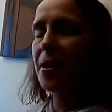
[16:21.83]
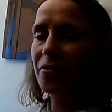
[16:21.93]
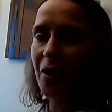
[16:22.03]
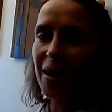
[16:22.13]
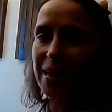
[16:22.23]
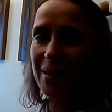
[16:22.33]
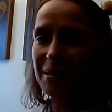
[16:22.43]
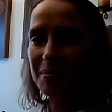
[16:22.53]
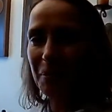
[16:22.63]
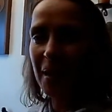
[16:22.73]
advice
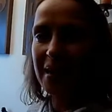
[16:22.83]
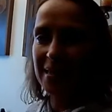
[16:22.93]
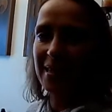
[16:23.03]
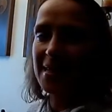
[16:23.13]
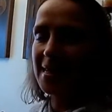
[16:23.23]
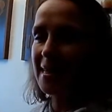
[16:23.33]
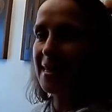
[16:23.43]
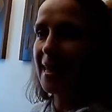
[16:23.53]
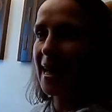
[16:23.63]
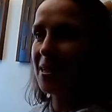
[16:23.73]
on bike sizes
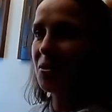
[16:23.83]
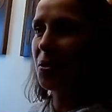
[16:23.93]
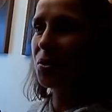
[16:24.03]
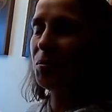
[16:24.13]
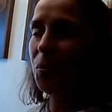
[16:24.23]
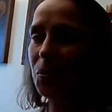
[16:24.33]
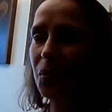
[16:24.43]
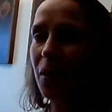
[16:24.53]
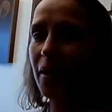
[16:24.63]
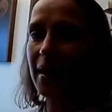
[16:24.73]
as gospel.
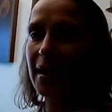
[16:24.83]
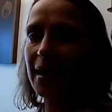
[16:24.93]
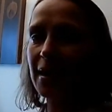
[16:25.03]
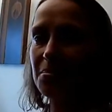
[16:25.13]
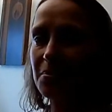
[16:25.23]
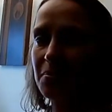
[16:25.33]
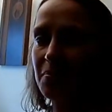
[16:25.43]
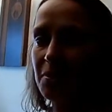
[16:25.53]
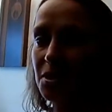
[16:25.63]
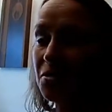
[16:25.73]
I am
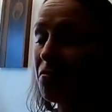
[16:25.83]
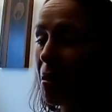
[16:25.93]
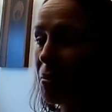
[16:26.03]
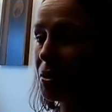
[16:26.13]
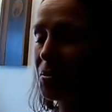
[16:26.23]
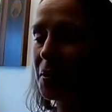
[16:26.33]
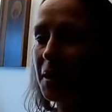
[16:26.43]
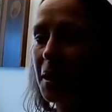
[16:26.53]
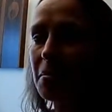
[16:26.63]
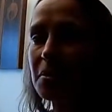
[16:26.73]
still rubbish when it
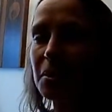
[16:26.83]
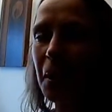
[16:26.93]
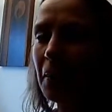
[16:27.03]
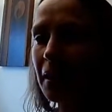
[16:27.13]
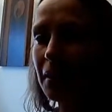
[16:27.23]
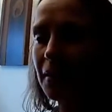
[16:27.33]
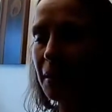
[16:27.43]
comes to knowing anything